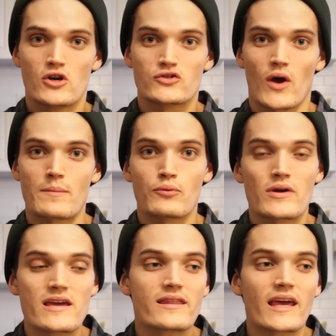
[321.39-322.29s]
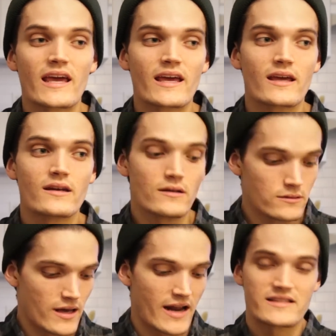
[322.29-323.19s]
So I breathe in,
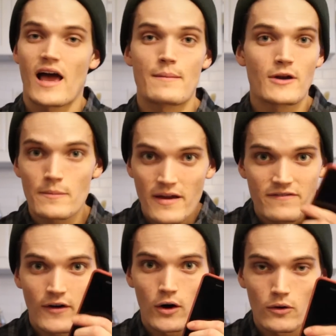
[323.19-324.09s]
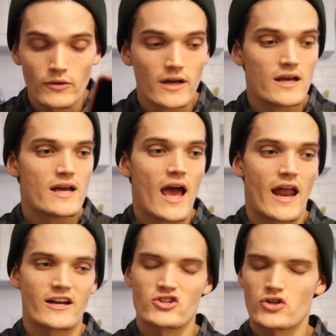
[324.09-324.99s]
and I time it on my phone,
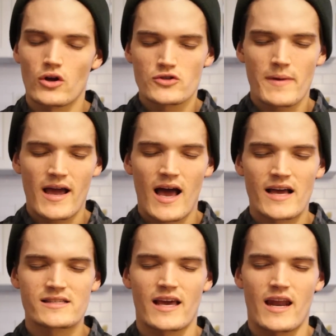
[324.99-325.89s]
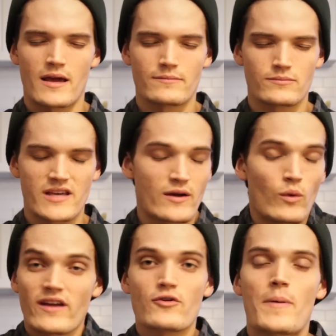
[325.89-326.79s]
and I just close my eyes, and I
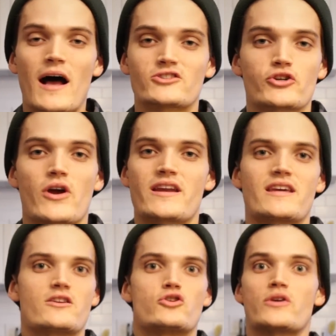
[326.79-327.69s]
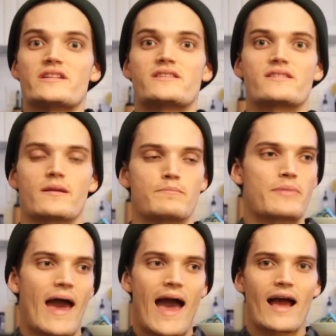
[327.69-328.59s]
take whatever posture I need. You can sit
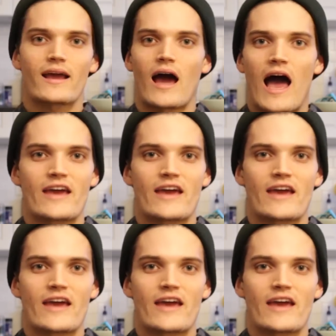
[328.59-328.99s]
back.